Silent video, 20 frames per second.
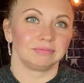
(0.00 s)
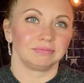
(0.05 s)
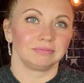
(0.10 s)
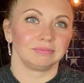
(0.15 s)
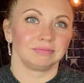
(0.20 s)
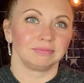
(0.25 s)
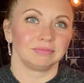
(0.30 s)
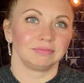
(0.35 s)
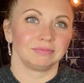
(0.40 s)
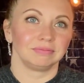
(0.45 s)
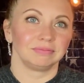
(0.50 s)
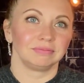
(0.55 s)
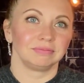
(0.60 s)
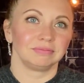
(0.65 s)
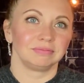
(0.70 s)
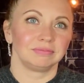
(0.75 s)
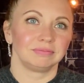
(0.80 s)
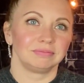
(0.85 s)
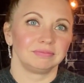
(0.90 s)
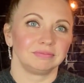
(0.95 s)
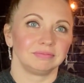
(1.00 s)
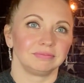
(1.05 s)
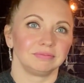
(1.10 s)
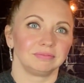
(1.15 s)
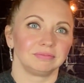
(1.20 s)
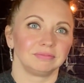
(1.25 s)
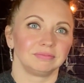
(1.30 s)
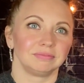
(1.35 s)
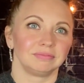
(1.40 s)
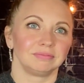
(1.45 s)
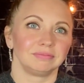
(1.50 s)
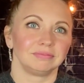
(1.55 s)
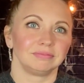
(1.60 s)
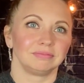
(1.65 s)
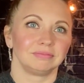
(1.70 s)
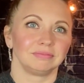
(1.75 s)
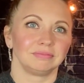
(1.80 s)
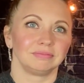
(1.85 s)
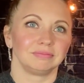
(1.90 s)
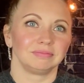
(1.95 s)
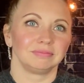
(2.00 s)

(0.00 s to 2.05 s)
[no speech]